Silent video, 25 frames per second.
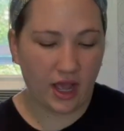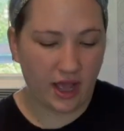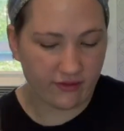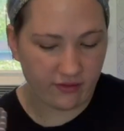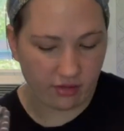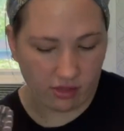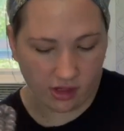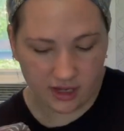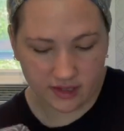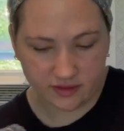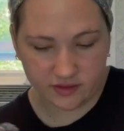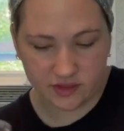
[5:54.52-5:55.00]
a
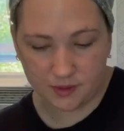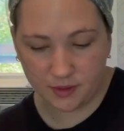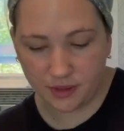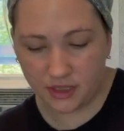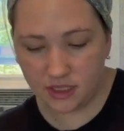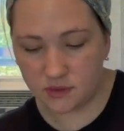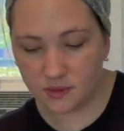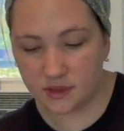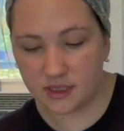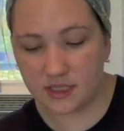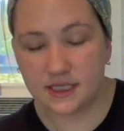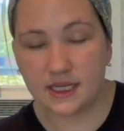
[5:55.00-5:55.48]
lot of experience
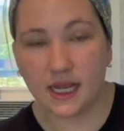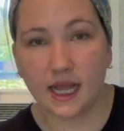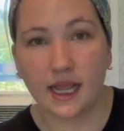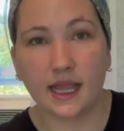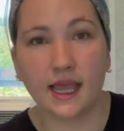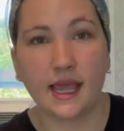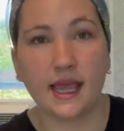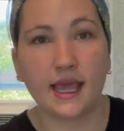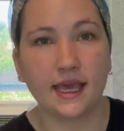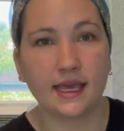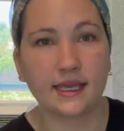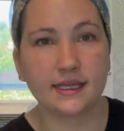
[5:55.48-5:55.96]
with duck
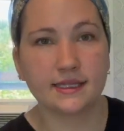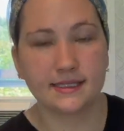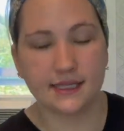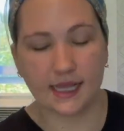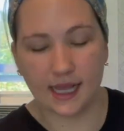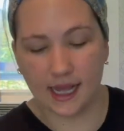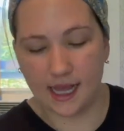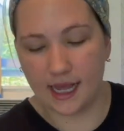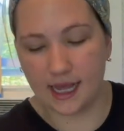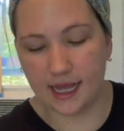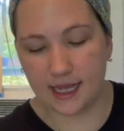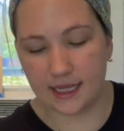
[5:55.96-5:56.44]
eggs,
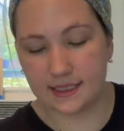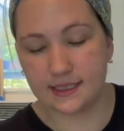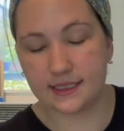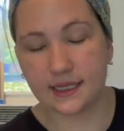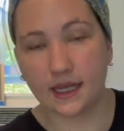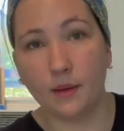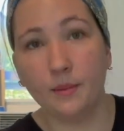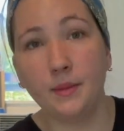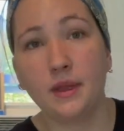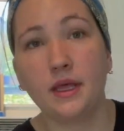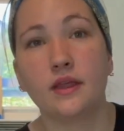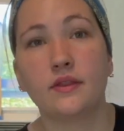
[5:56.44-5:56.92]
tell
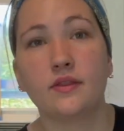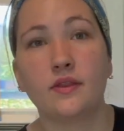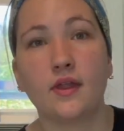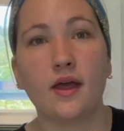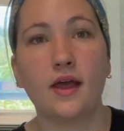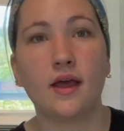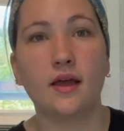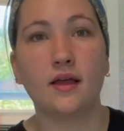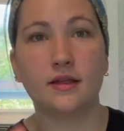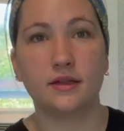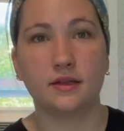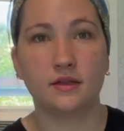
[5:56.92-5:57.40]
me in
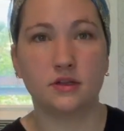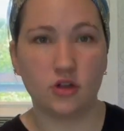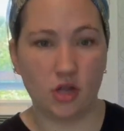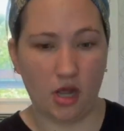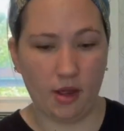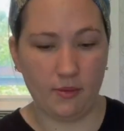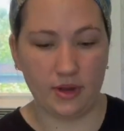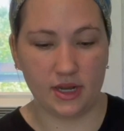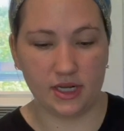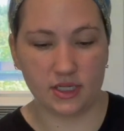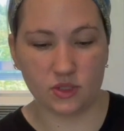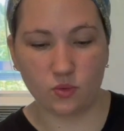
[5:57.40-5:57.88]
the
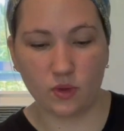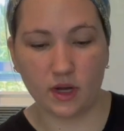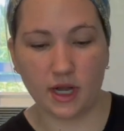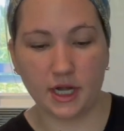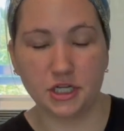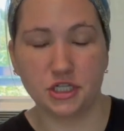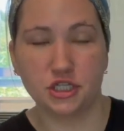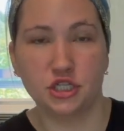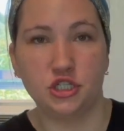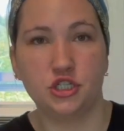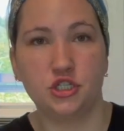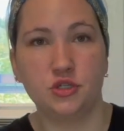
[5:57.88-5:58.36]
comments what I
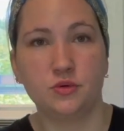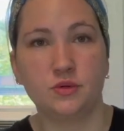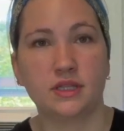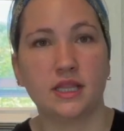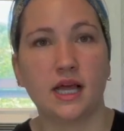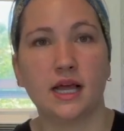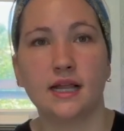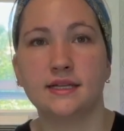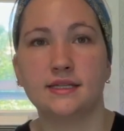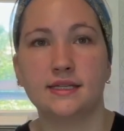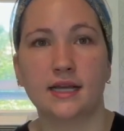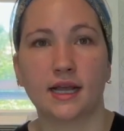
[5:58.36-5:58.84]
should do with
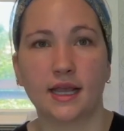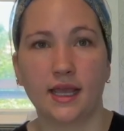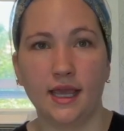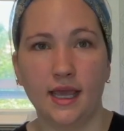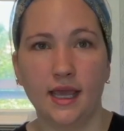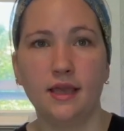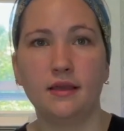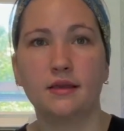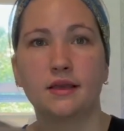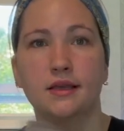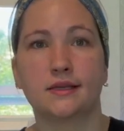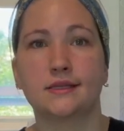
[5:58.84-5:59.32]
that duck
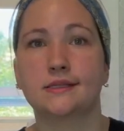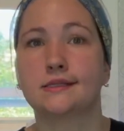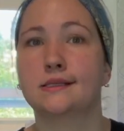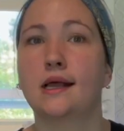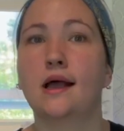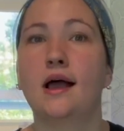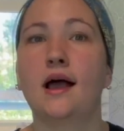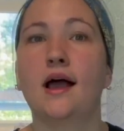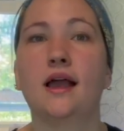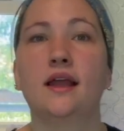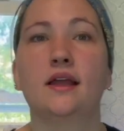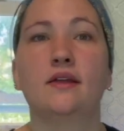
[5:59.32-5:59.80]
egg, because
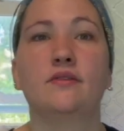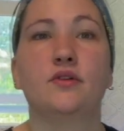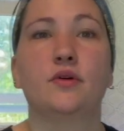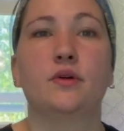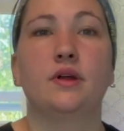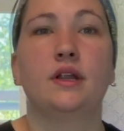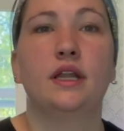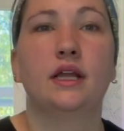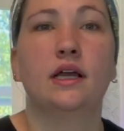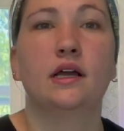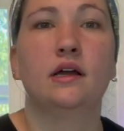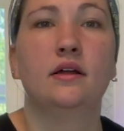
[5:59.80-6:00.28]
I have no
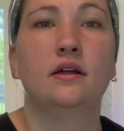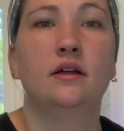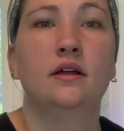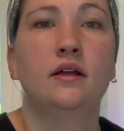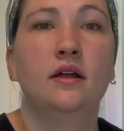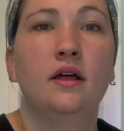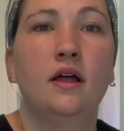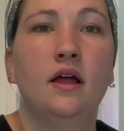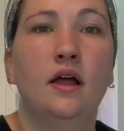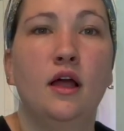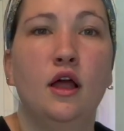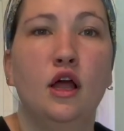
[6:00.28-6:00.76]
idea.
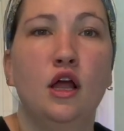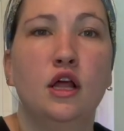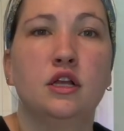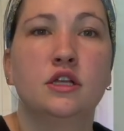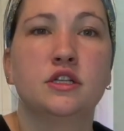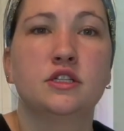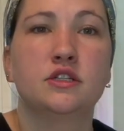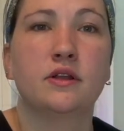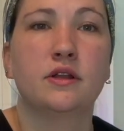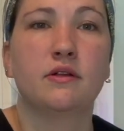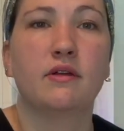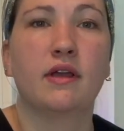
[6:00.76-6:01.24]

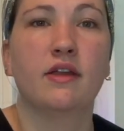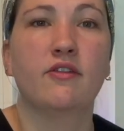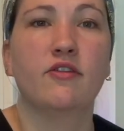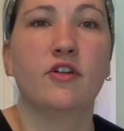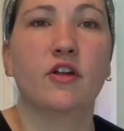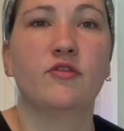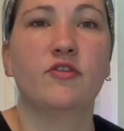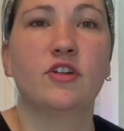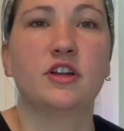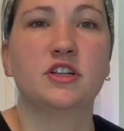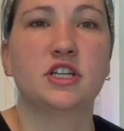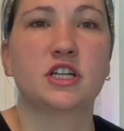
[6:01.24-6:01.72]
So anyway, farm
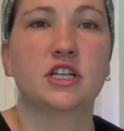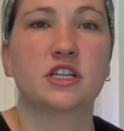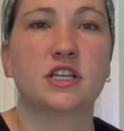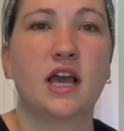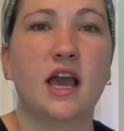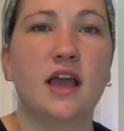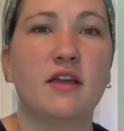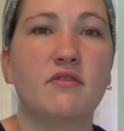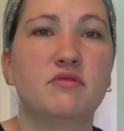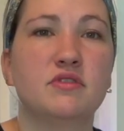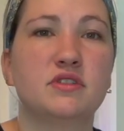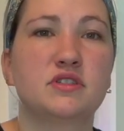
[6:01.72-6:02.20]
fresh egg. I
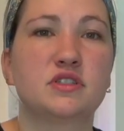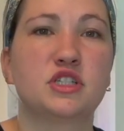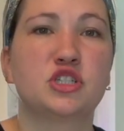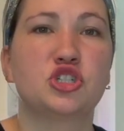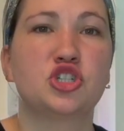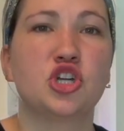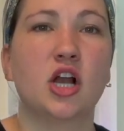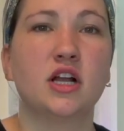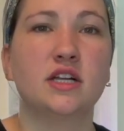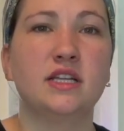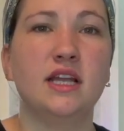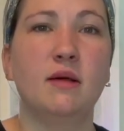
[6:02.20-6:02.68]
was
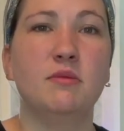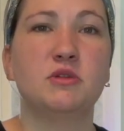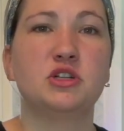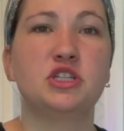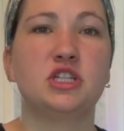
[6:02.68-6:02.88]
shocked at how much